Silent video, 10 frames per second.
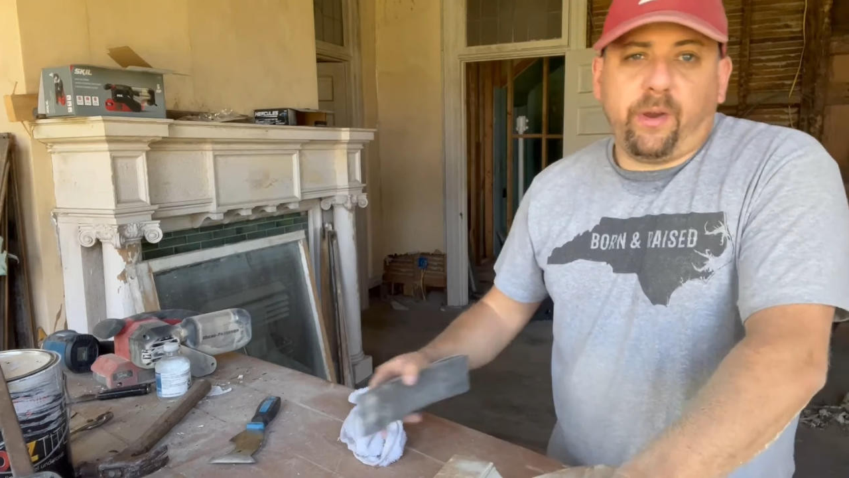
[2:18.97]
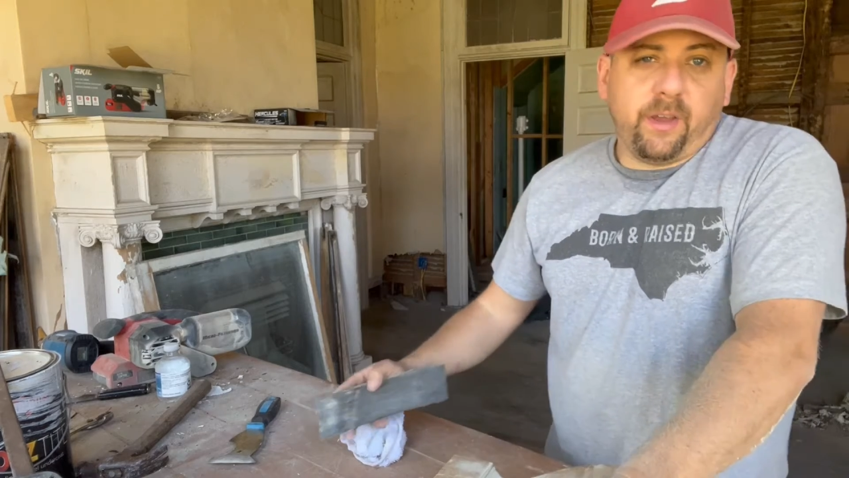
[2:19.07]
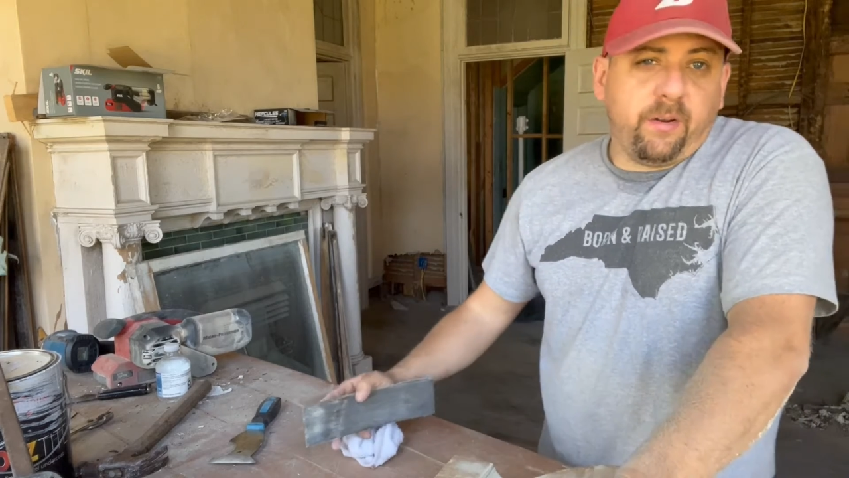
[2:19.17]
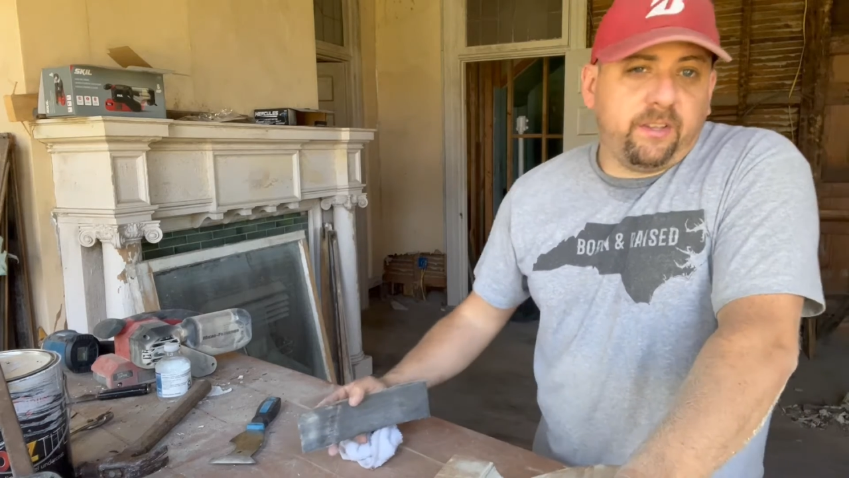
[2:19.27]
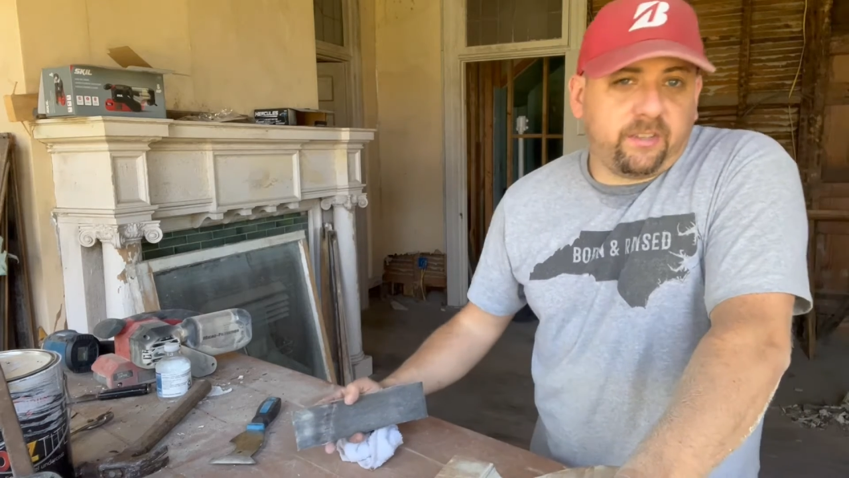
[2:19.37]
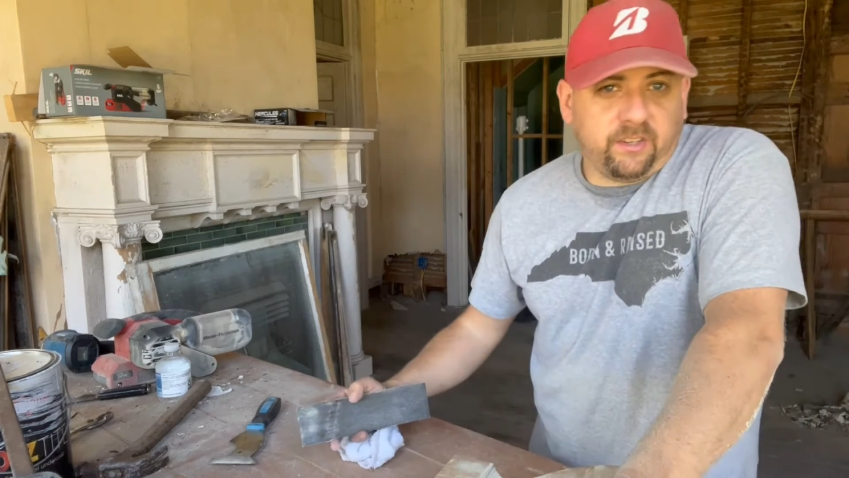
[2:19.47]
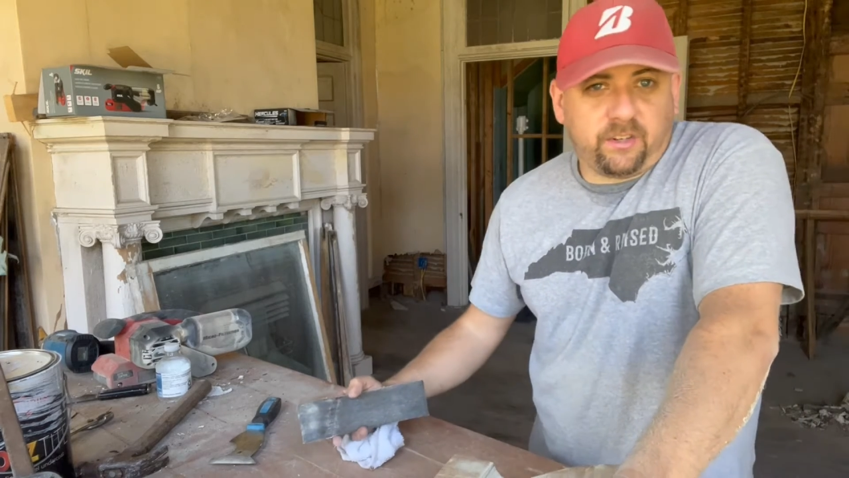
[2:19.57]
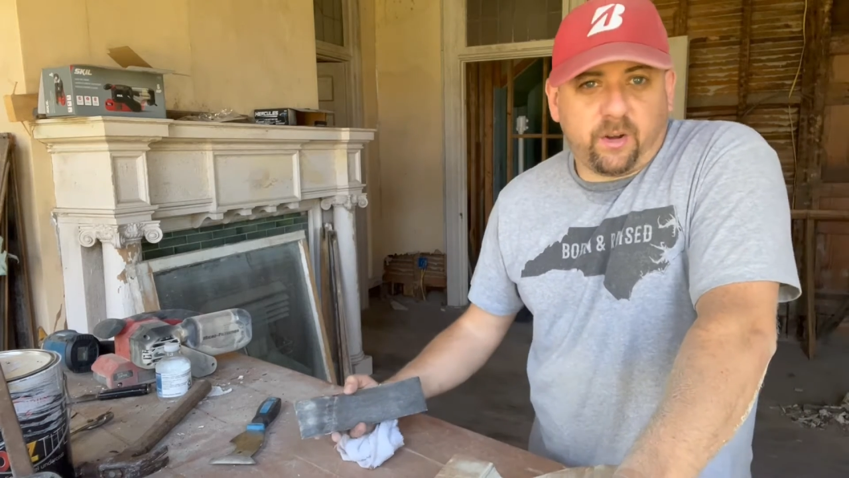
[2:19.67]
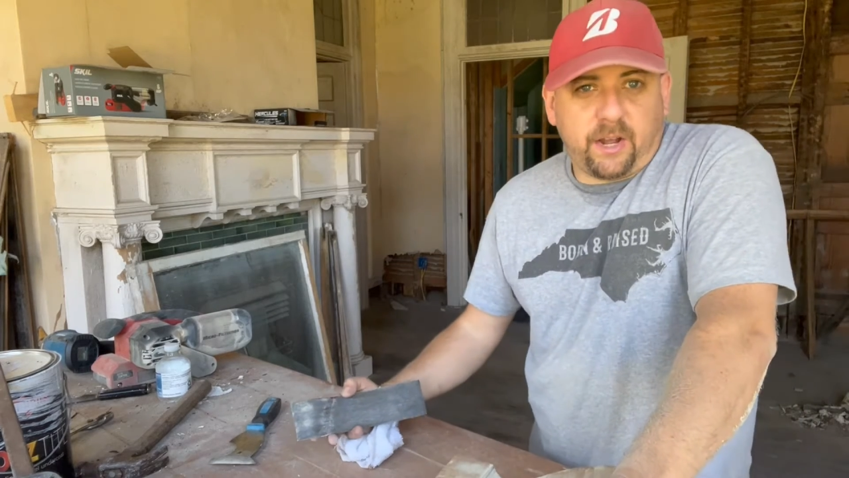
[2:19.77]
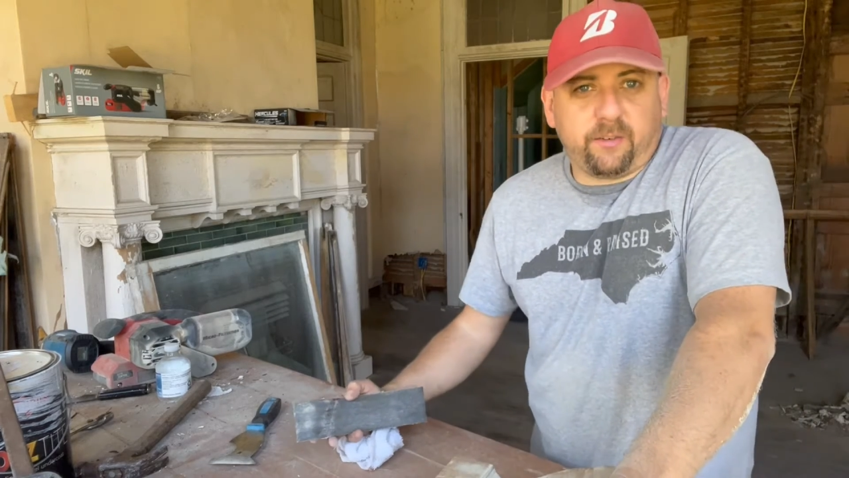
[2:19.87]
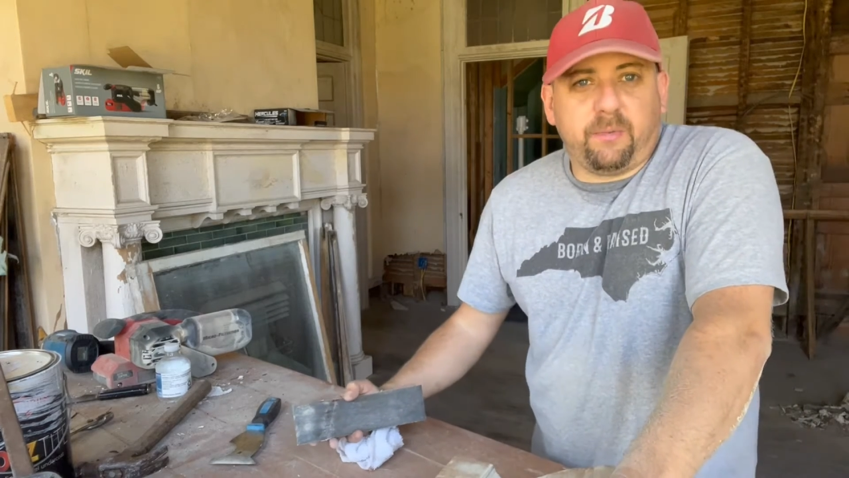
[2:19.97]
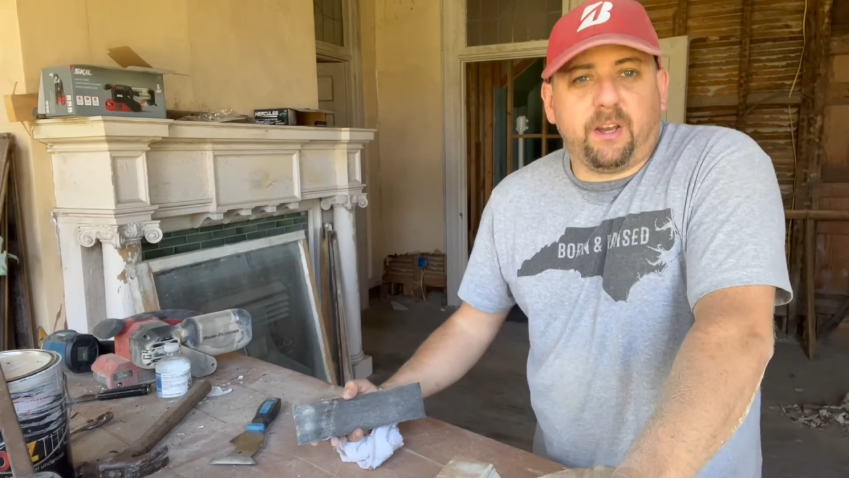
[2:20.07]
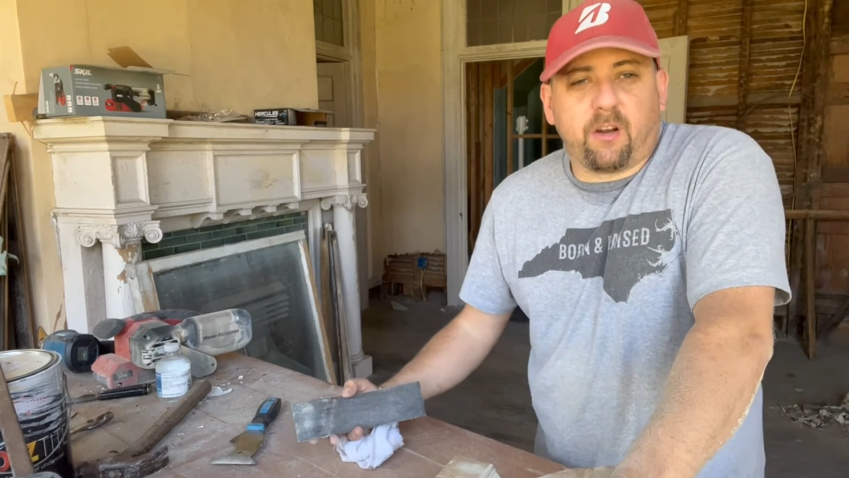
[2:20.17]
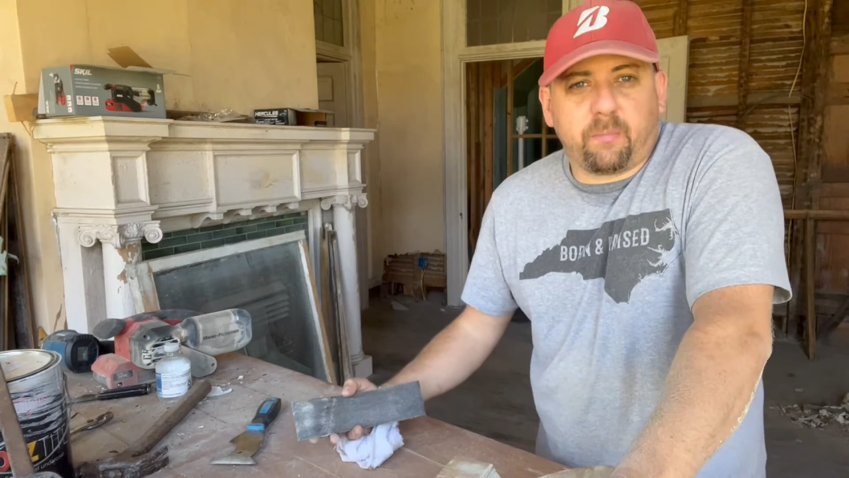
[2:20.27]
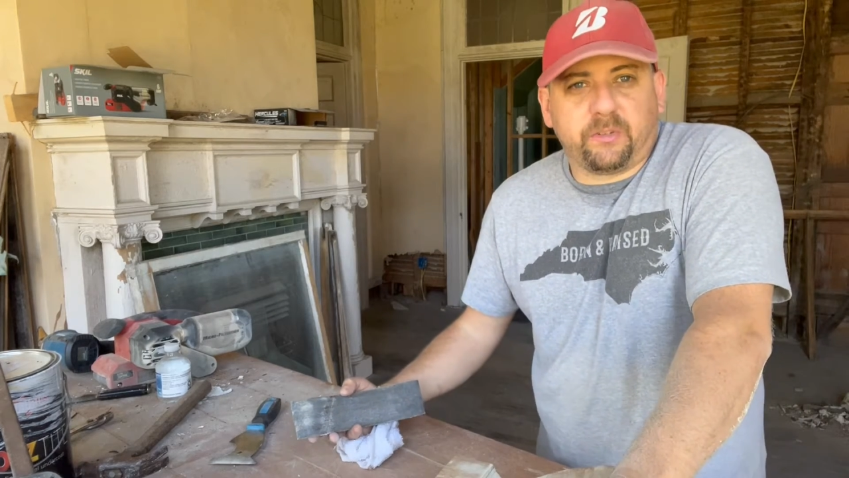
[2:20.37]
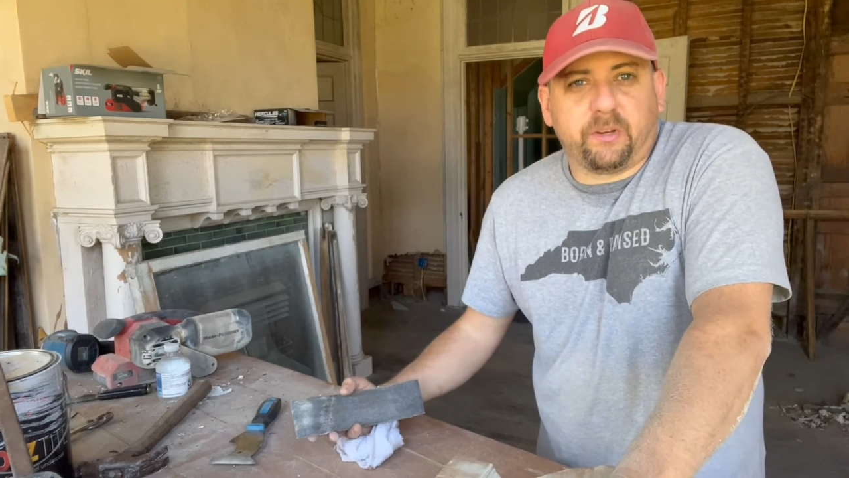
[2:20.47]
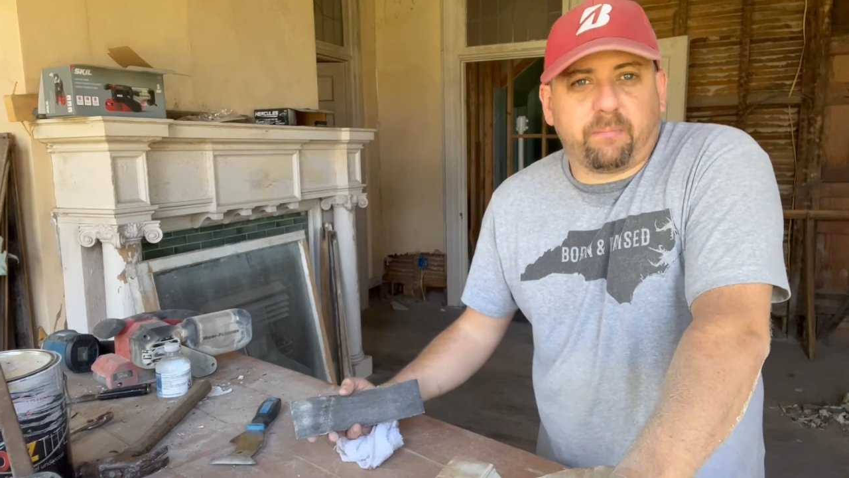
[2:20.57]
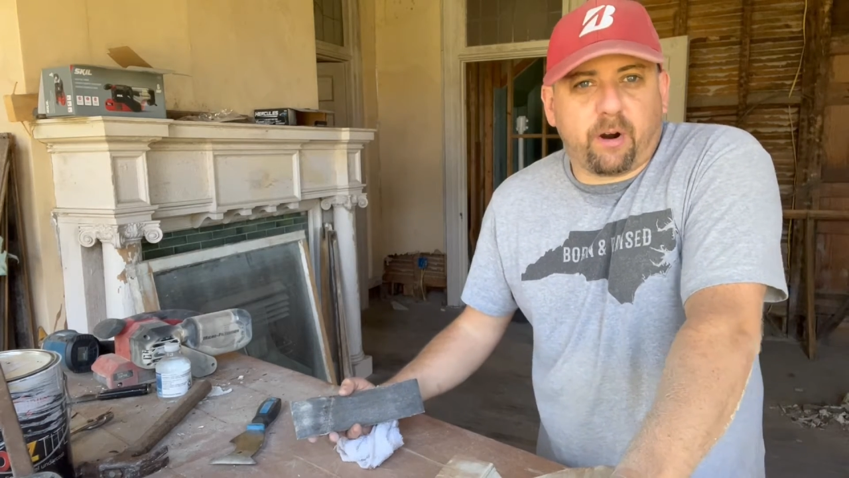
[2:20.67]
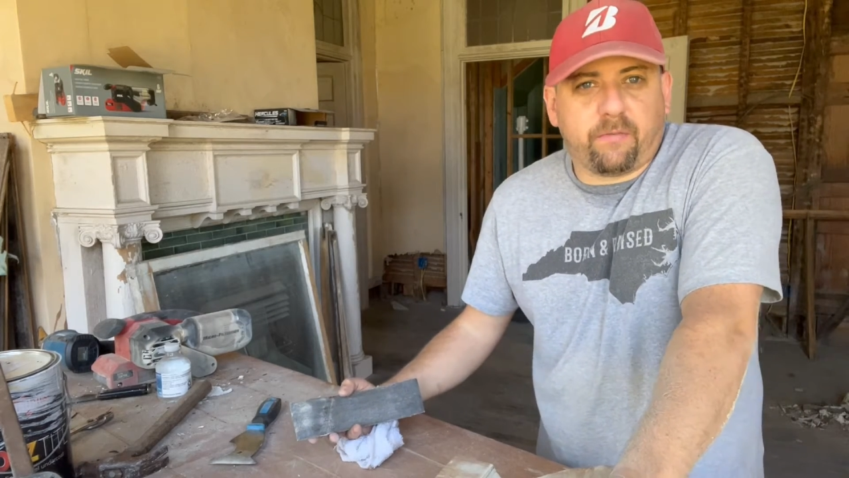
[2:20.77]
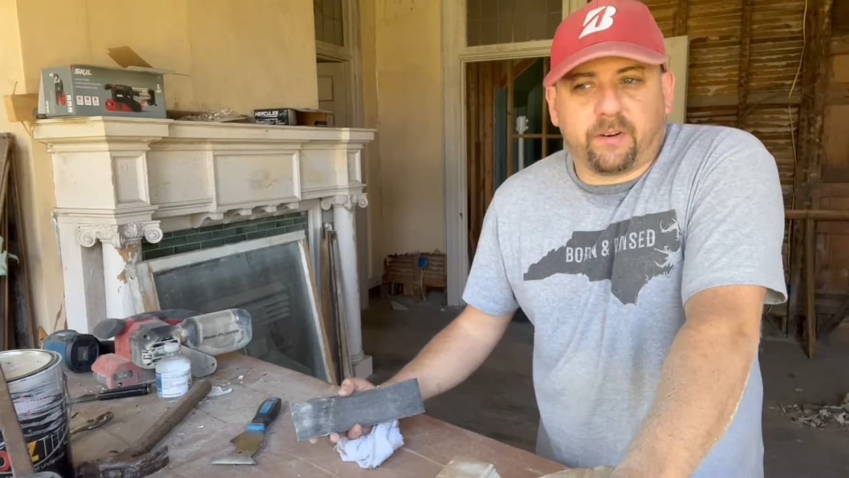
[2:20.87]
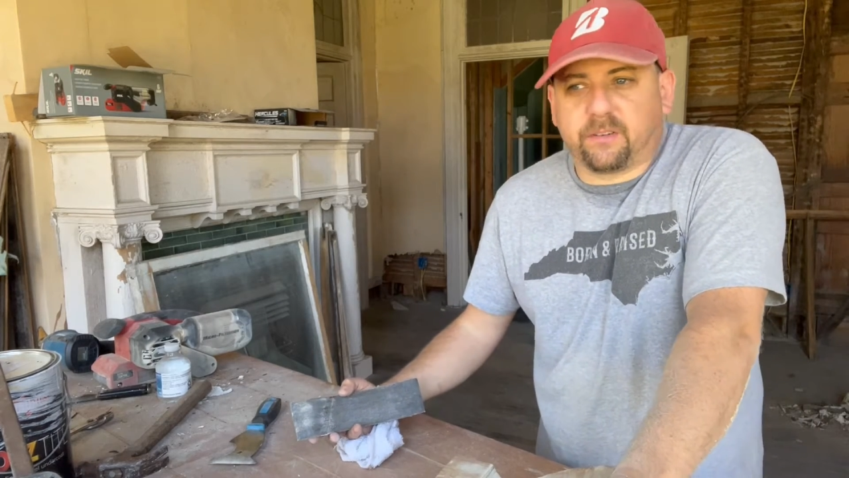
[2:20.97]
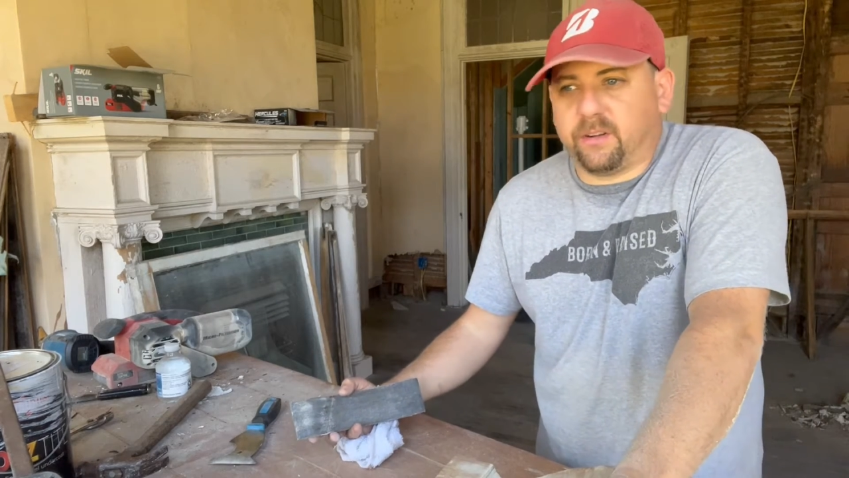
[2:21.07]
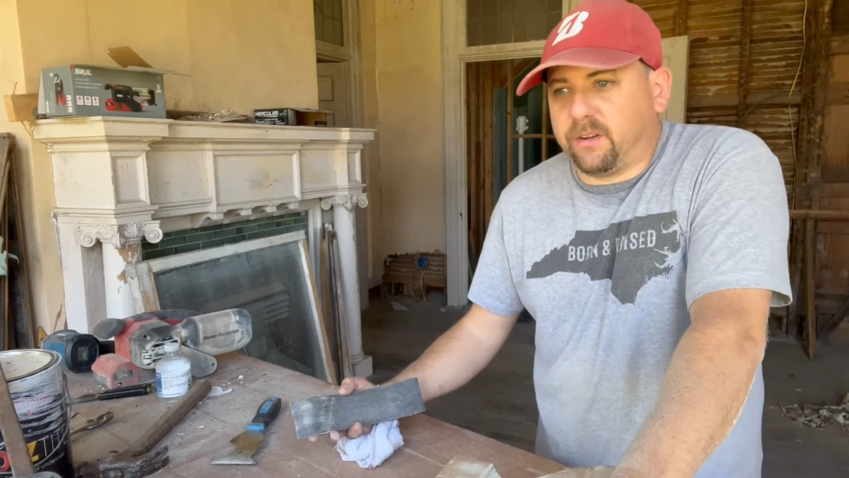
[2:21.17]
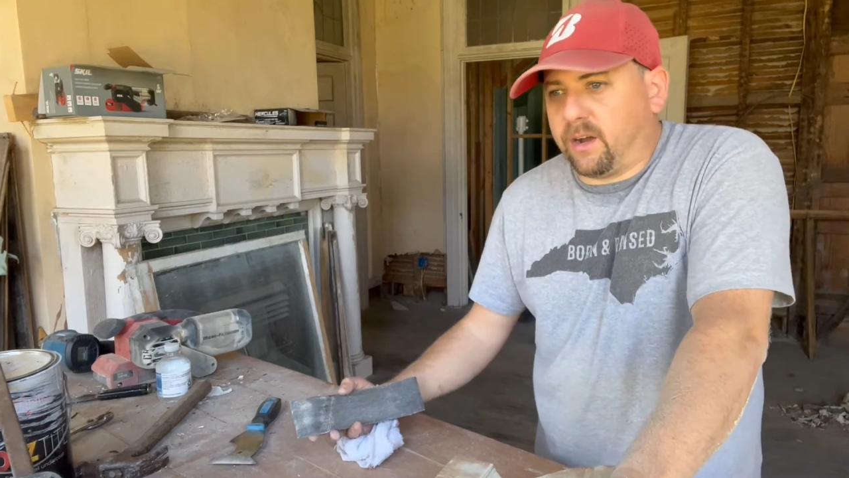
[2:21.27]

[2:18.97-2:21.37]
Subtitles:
we know these things don't have to be 100% perfect.